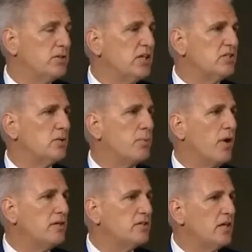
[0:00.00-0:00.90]
But since the
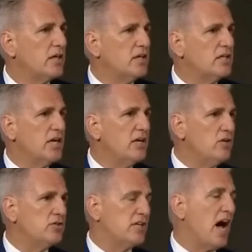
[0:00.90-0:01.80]
president
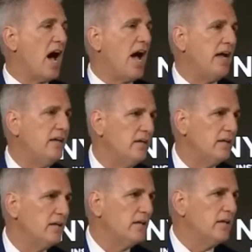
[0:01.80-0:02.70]
continues to hide,
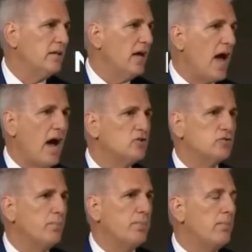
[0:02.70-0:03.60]

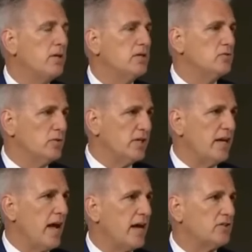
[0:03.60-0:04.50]
House Republicans will
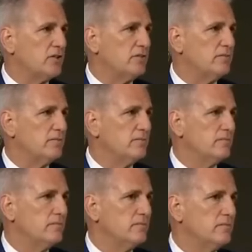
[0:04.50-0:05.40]
take action.
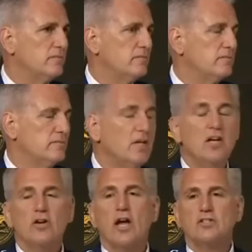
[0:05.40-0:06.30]

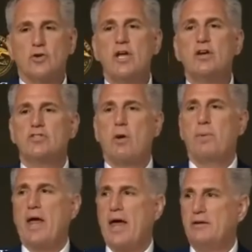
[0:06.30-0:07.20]
Okay, so here's our
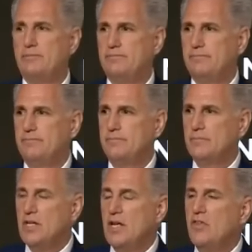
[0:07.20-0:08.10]
plan.
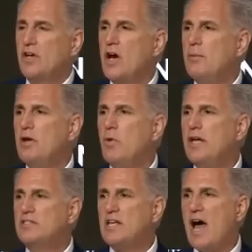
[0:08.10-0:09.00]
In the coming
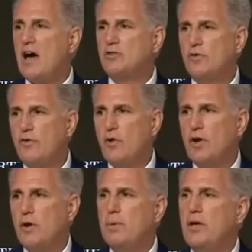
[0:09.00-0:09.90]
weeks, the House will vote
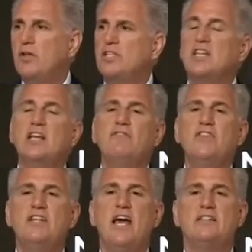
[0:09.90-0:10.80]
on a bill to
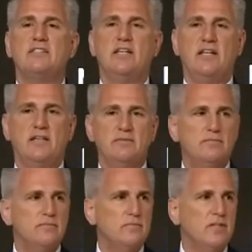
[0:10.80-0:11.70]
lift the debt ceiling
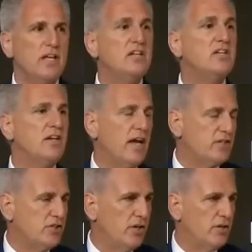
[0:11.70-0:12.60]
into the
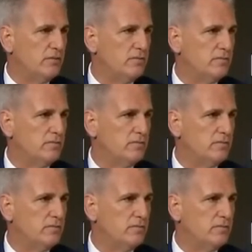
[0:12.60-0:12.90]
next year.